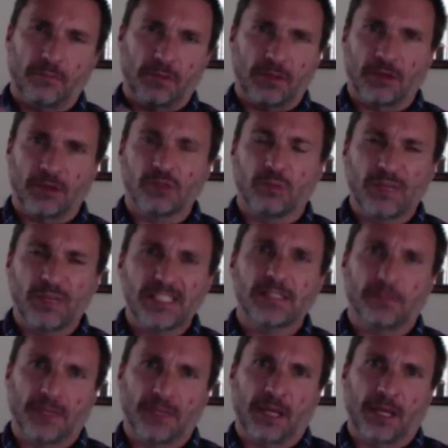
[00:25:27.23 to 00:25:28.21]
There's
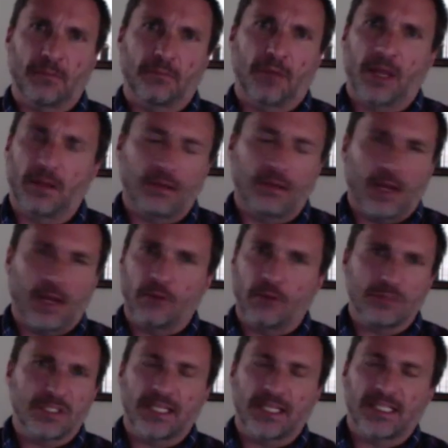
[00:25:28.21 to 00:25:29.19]
wisdom in that. I
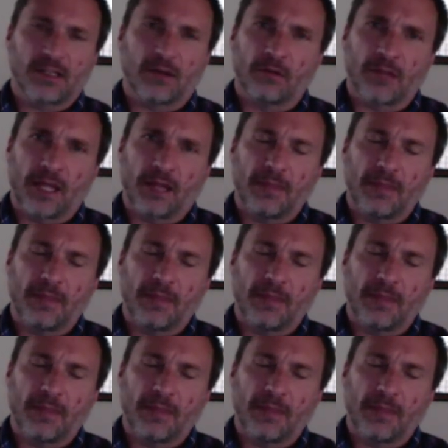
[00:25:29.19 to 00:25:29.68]
don't dishonor that.